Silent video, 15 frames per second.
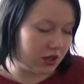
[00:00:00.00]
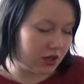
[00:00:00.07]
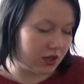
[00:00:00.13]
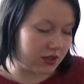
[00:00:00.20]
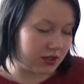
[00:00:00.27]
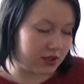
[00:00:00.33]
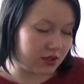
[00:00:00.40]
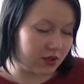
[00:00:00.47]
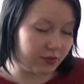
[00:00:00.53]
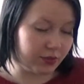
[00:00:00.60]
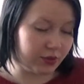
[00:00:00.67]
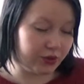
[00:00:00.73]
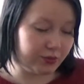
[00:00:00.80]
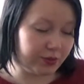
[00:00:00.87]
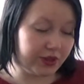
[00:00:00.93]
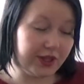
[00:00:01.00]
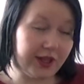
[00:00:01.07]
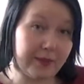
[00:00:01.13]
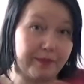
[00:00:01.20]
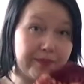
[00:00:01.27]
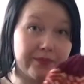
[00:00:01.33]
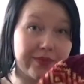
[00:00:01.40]
at some point, but
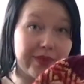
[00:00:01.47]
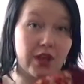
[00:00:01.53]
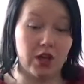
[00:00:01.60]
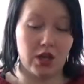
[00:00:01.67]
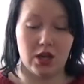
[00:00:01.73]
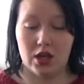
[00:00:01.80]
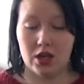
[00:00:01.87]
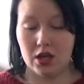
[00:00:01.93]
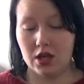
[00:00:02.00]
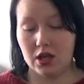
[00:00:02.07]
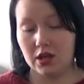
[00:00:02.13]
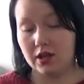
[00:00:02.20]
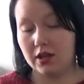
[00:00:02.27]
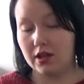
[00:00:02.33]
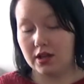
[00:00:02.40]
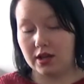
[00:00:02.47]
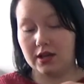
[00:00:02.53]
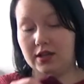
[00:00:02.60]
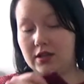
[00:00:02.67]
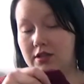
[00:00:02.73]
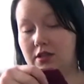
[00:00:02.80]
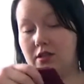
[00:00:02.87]
yeah.
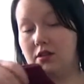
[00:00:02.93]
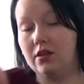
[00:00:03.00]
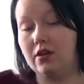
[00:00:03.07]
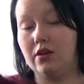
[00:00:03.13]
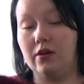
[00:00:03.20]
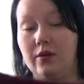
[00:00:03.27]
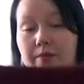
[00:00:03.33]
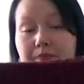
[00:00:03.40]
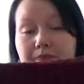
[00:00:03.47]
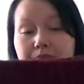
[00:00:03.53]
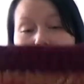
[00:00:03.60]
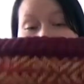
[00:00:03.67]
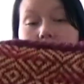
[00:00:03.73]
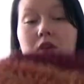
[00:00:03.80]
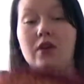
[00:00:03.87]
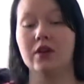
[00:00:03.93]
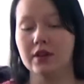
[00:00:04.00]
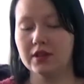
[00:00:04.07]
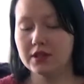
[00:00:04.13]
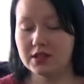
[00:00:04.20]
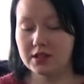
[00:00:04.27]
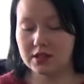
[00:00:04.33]
And
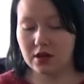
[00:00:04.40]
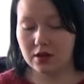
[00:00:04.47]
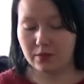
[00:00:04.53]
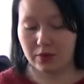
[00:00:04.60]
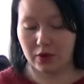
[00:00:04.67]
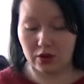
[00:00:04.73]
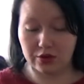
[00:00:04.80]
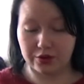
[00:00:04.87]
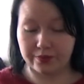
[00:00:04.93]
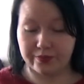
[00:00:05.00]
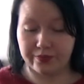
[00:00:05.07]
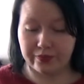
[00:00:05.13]
this is unblocked,